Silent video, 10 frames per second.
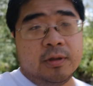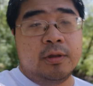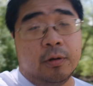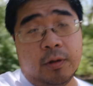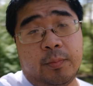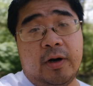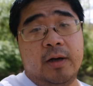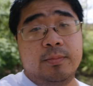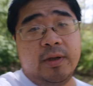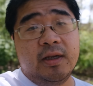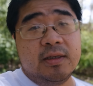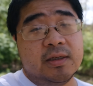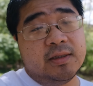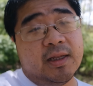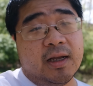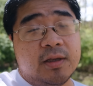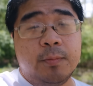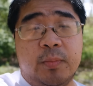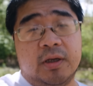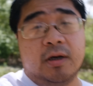The only problem is that
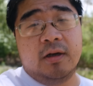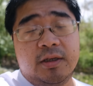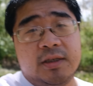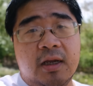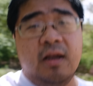because